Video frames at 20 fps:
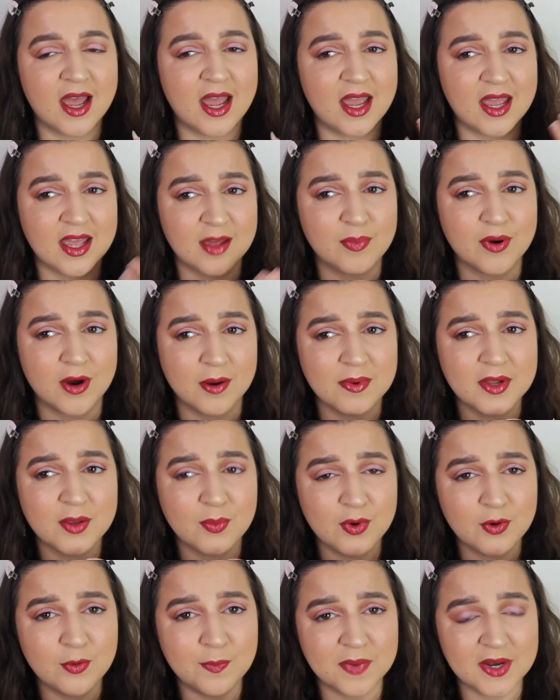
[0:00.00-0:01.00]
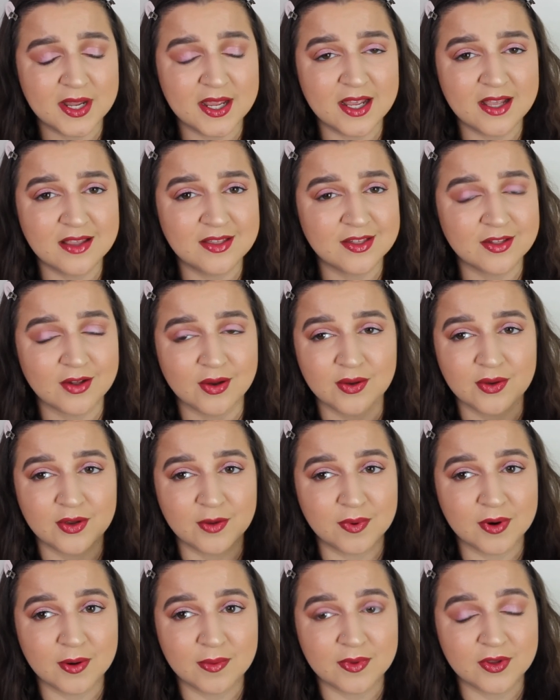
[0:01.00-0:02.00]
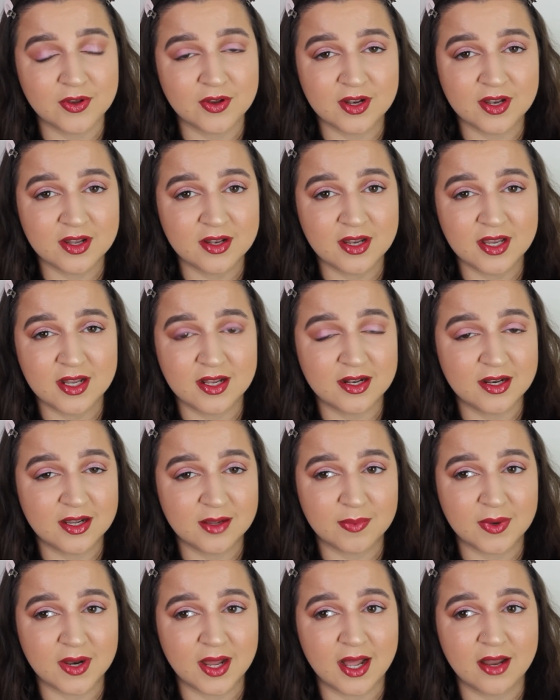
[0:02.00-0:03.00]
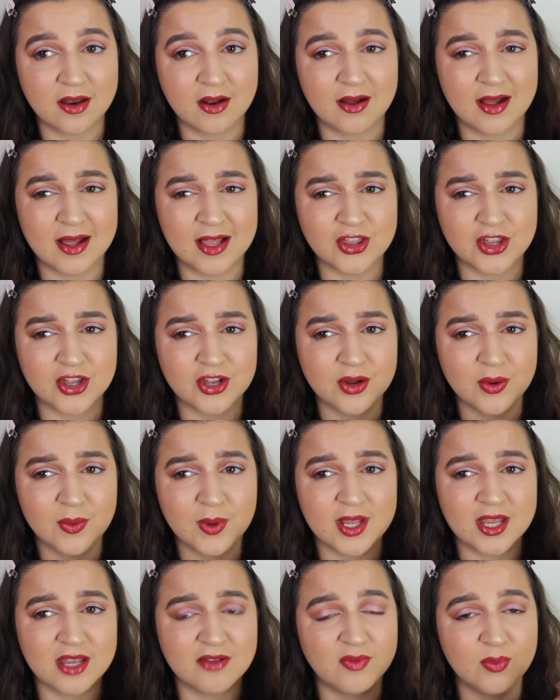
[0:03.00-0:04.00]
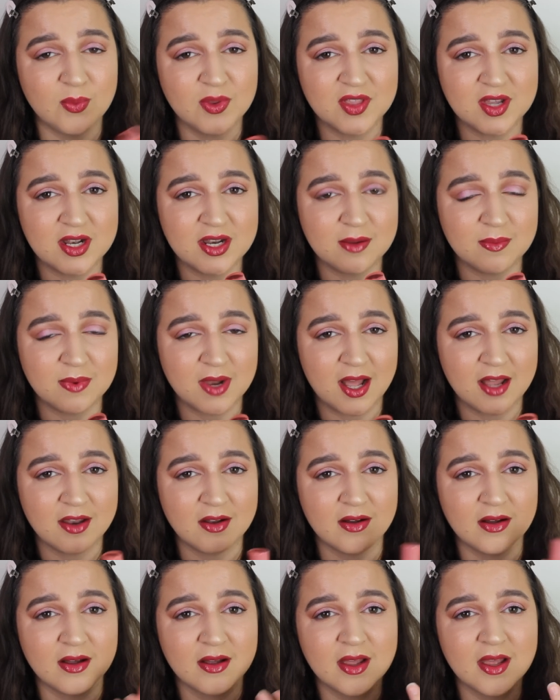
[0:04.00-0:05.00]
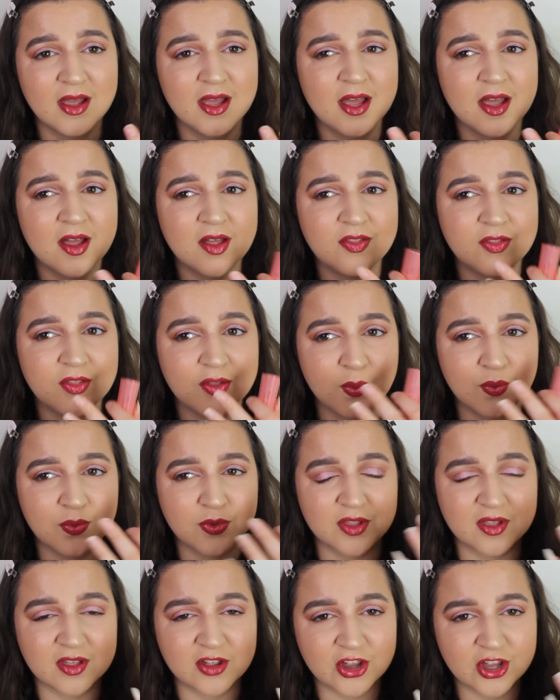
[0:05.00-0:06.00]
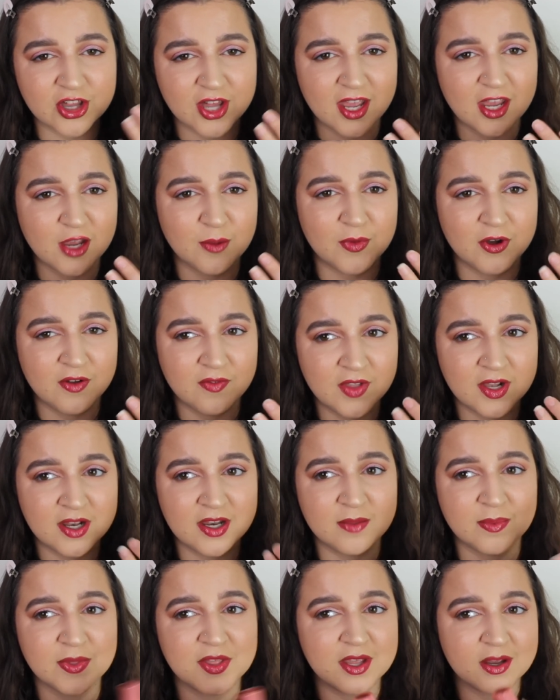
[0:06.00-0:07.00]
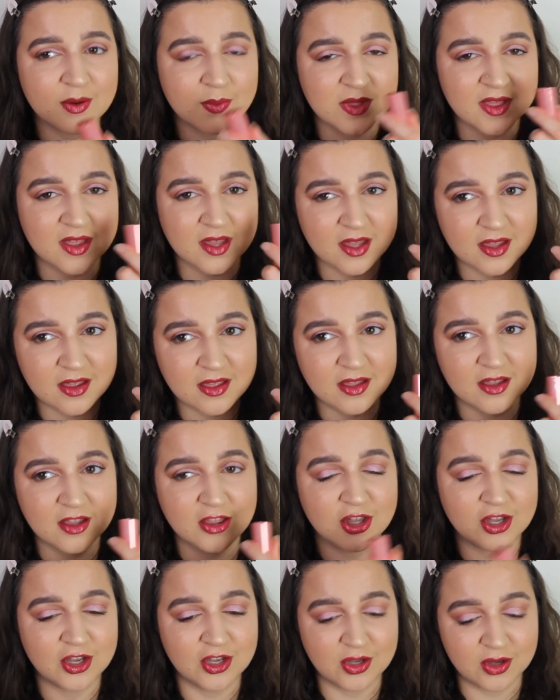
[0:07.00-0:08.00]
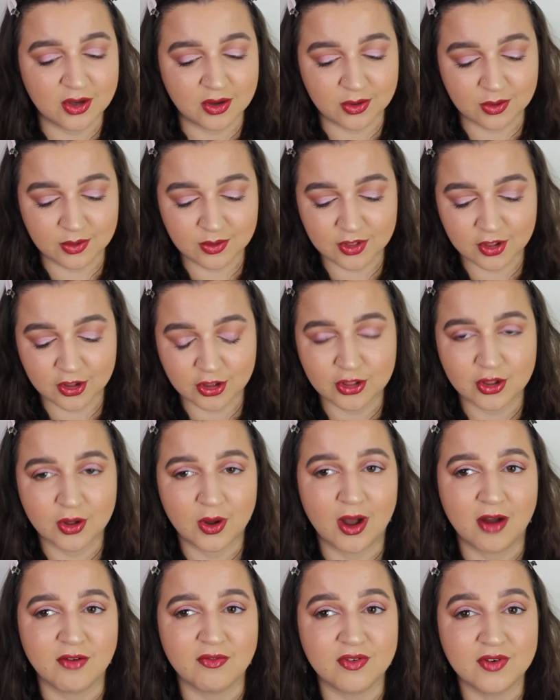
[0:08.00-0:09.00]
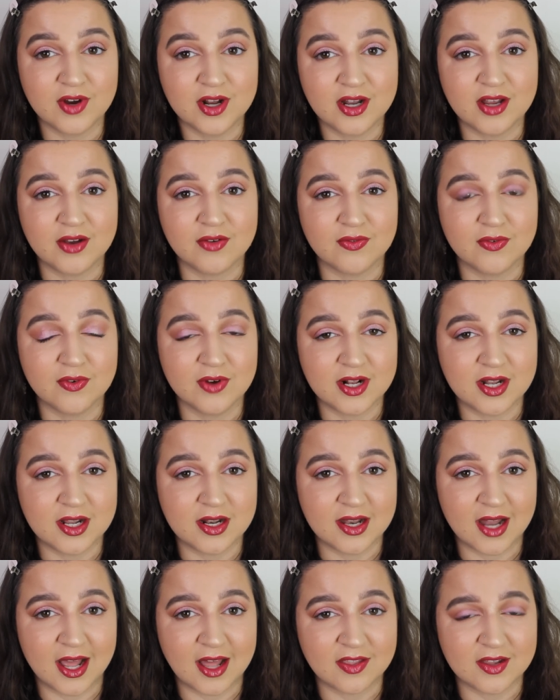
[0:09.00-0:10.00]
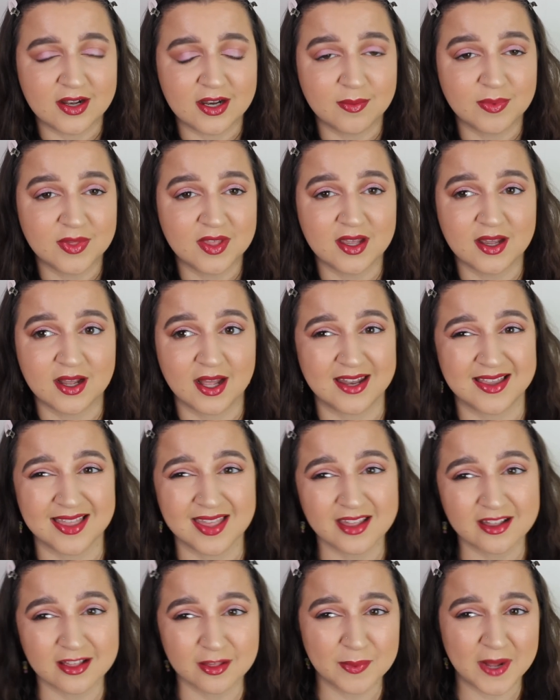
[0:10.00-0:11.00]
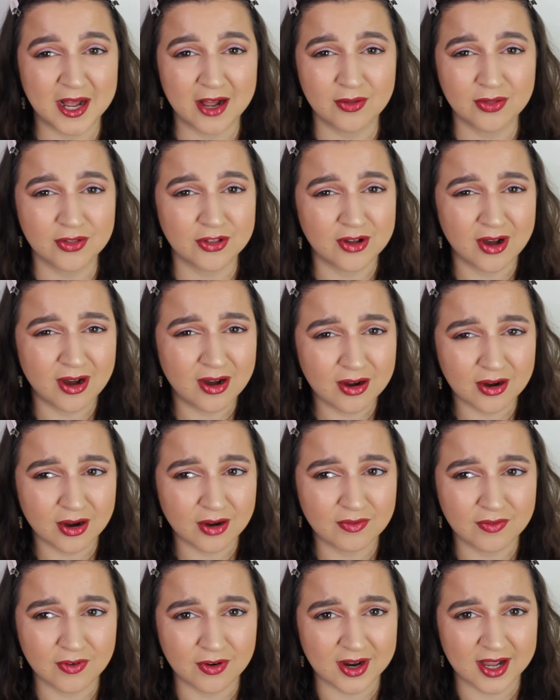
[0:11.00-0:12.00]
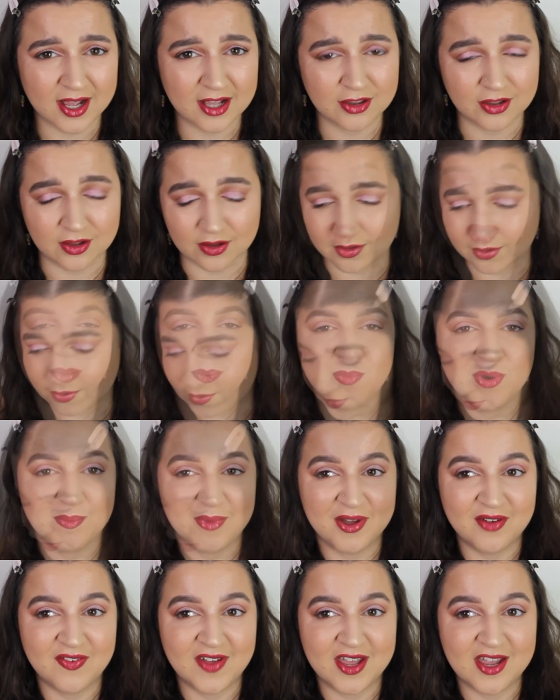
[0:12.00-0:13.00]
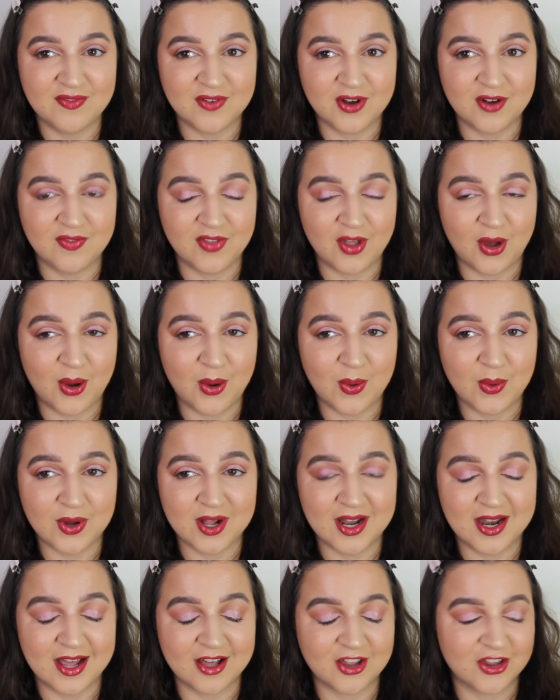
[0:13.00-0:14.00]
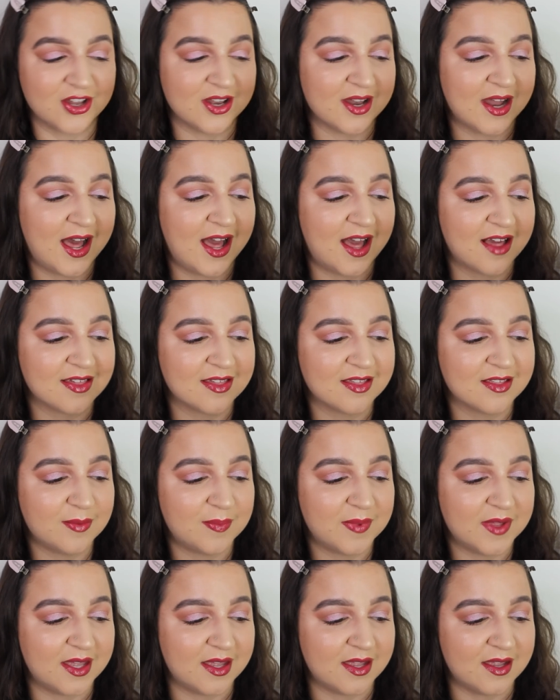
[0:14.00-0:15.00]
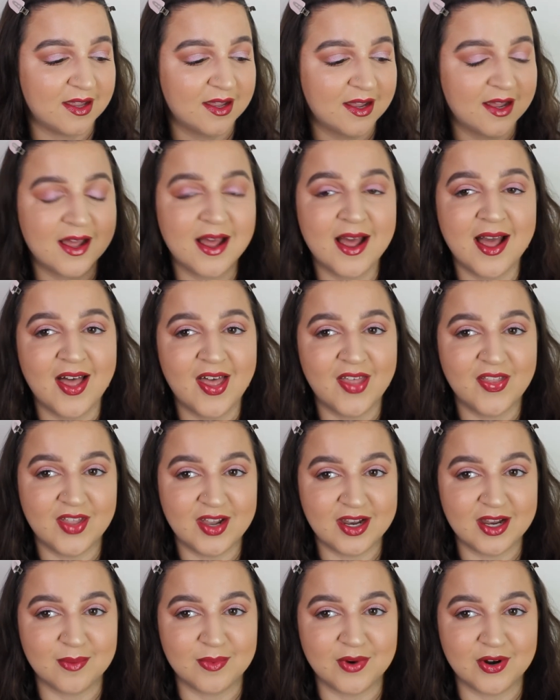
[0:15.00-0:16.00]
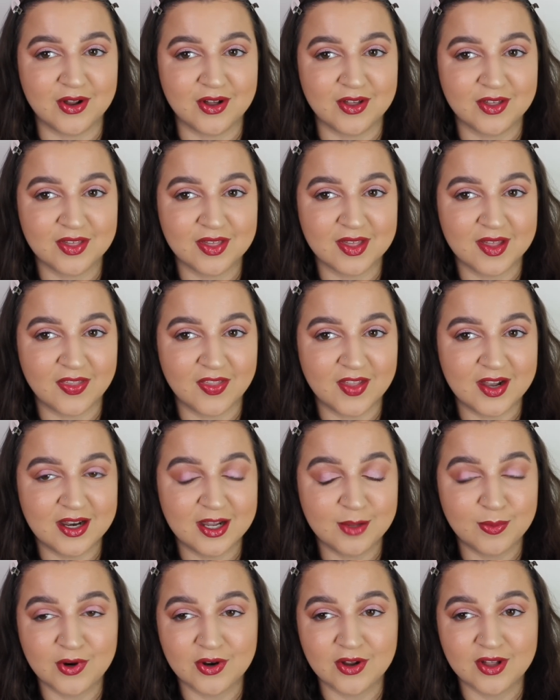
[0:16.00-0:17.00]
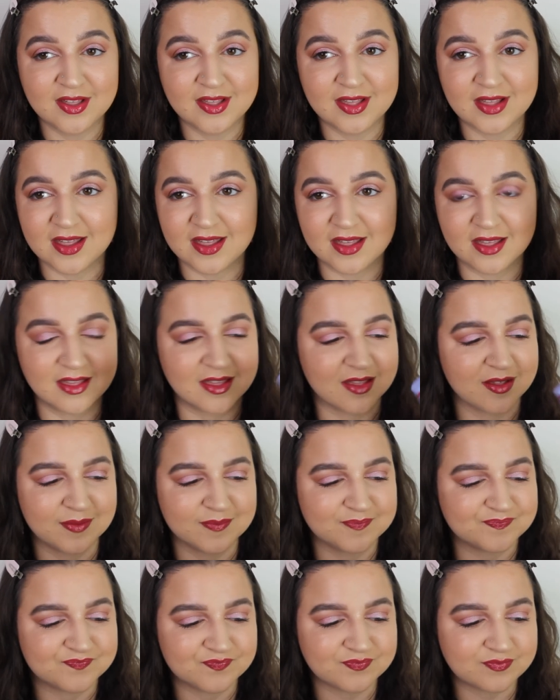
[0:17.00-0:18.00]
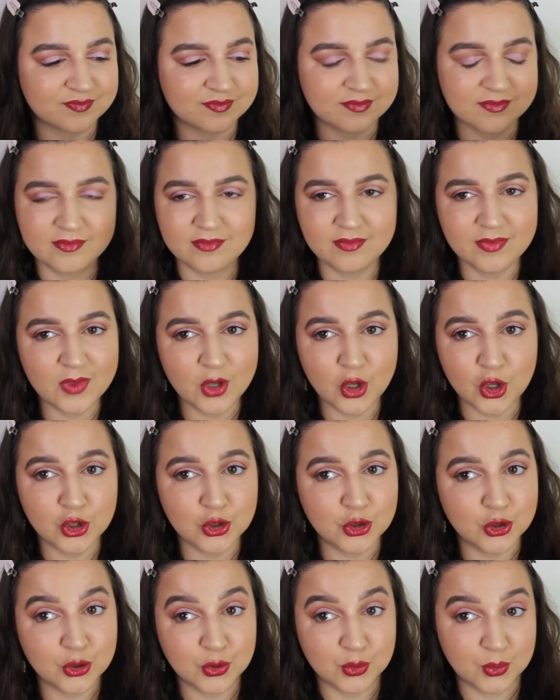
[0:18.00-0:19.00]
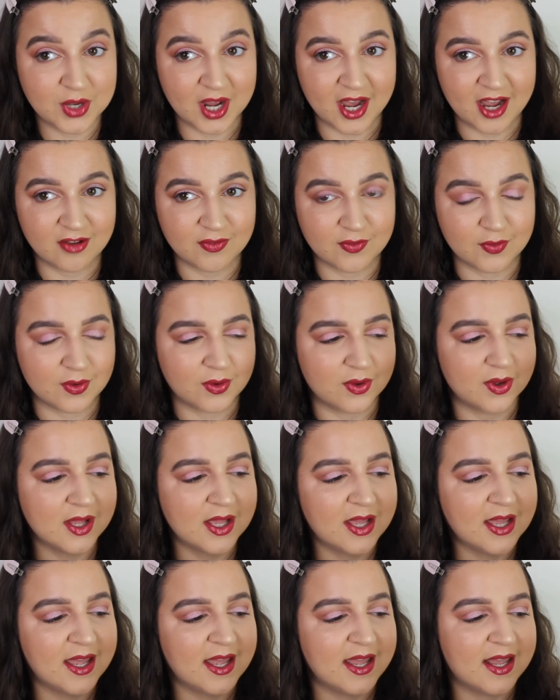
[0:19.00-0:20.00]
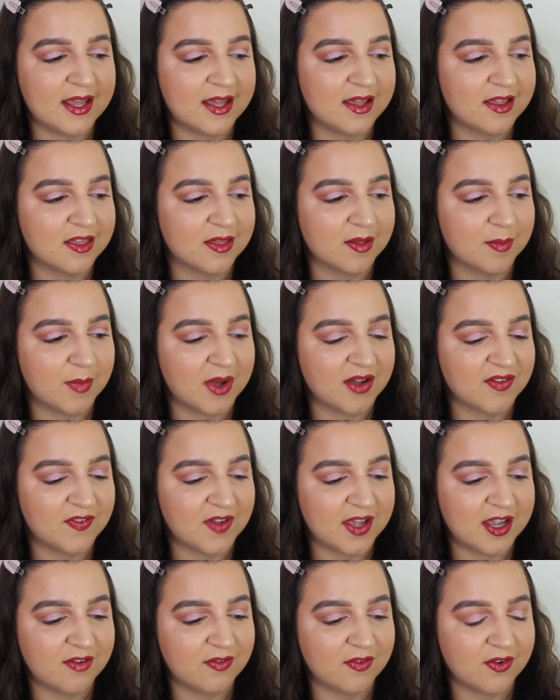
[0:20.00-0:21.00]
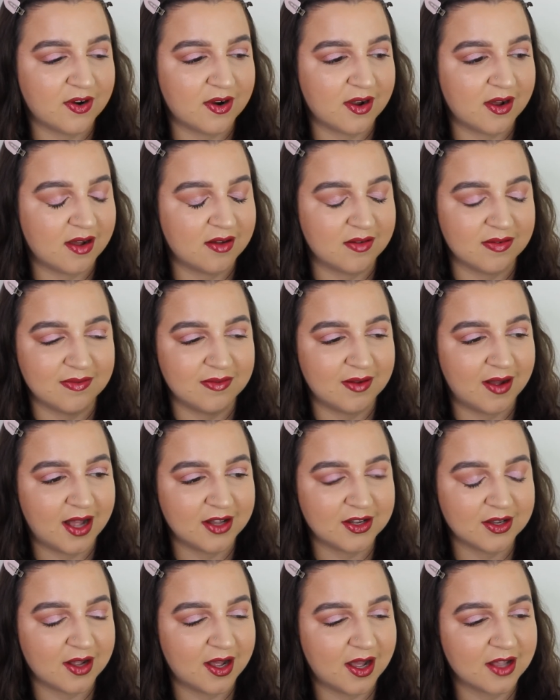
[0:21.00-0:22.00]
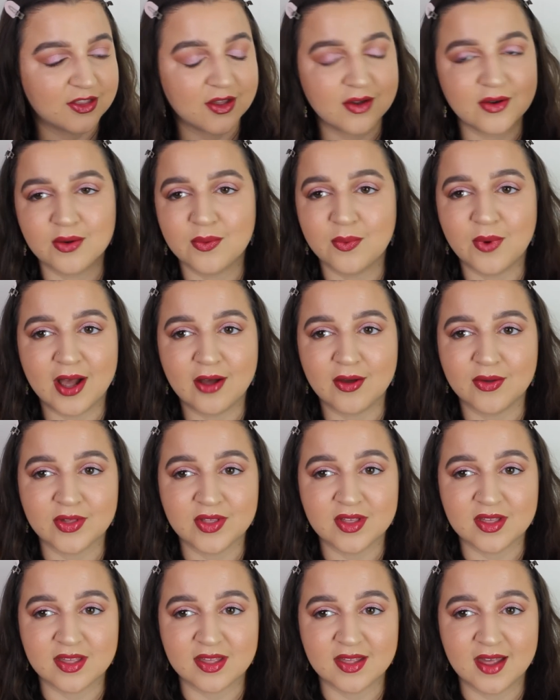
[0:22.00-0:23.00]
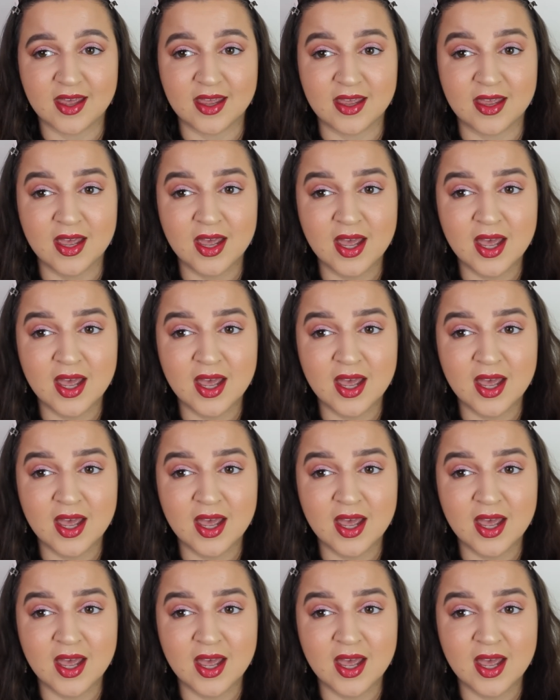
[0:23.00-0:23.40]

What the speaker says: It probably will bleed, so you're going to need a lip liner. And do you know what, even with the lip liner, the shape of the lipstick was easy to use, so I really really like the lipstick. And £6, you can't go wrong, can you? But my fave of the whole collection has to be the lip gloss. The lip gloss is to die for. It is my favorite. I don't know what else to say.